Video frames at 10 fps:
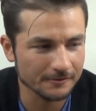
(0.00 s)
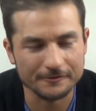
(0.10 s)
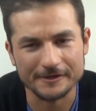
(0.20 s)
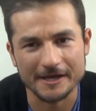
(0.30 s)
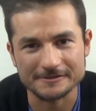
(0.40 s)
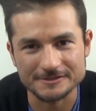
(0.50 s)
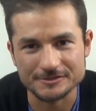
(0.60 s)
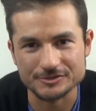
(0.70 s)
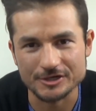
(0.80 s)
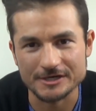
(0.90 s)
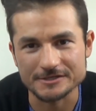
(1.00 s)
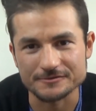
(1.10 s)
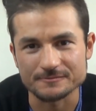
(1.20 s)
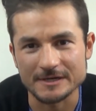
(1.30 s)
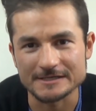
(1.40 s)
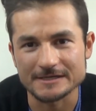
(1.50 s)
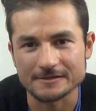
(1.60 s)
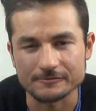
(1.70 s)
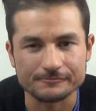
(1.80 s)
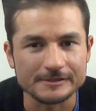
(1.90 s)
or yeah, just trying to
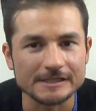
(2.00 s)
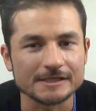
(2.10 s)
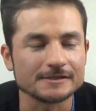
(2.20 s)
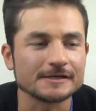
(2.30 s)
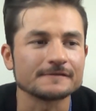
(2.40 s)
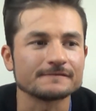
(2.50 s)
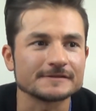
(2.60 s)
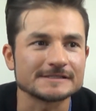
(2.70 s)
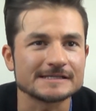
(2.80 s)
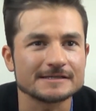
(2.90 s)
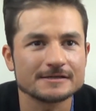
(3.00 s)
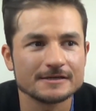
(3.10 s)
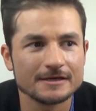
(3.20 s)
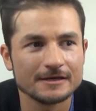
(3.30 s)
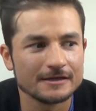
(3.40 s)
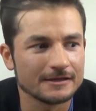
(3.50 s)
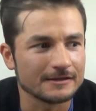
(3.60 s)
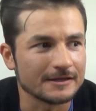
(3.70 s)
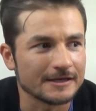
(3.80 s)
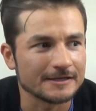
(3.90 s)
maintain a really lean physique.
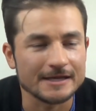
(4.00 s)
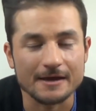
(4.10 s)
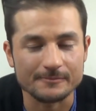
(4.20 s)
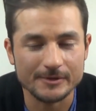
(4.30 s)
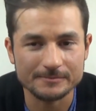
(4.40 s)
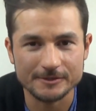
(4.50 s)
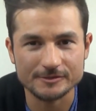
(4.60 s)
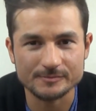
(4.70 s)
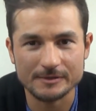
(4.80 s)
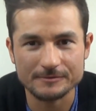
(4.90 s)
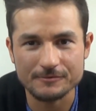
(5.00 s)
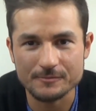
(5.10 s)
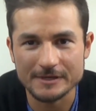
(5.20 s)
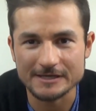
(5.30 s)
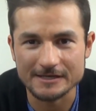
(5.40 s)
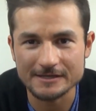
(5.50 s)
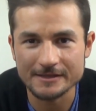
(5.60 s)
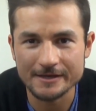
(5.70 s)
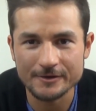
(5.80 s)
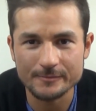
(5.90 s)
Then yeah, Pop-Tarts probably won't make it
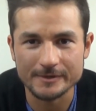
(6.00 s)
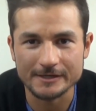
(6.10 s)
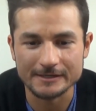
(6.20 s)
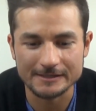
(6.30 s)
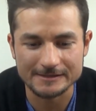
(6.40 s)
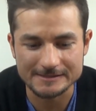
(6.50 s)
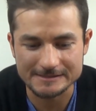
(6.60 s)
in there, but at the